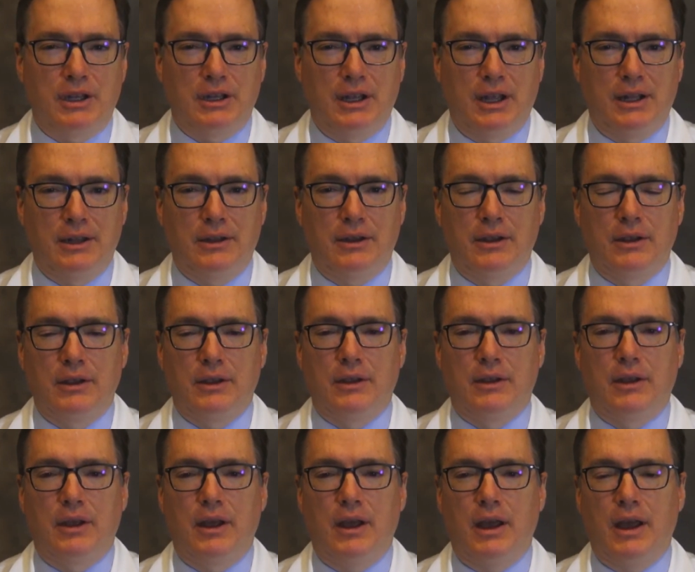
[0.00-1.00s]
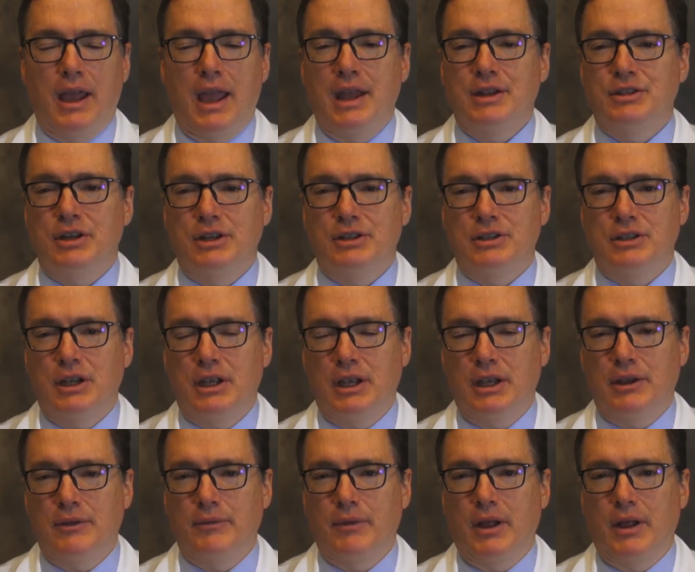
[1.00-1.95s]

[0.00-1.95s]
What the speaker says: and HHT,